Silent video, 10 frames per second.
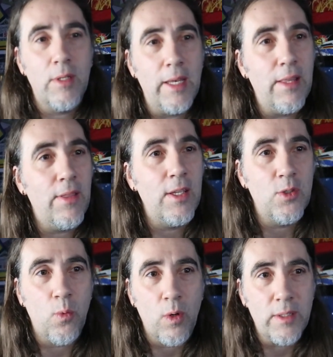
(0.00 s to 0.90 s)
getting
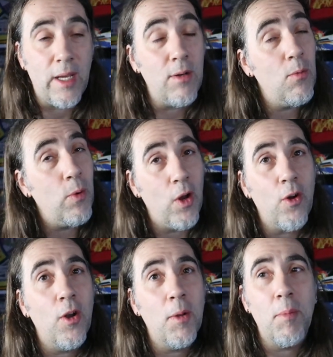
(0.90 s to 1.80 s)
things worked out. We
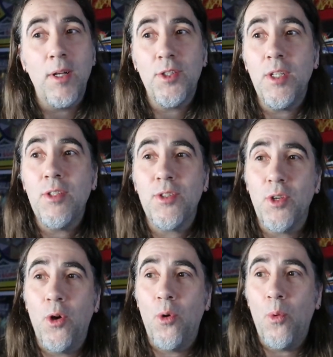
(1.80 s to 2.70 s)
are on a budget,
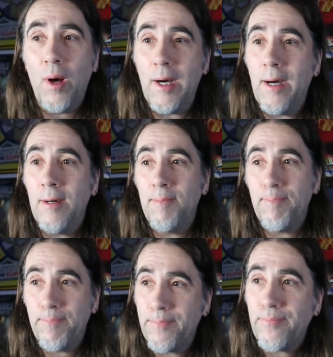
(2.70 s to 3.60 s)
so um,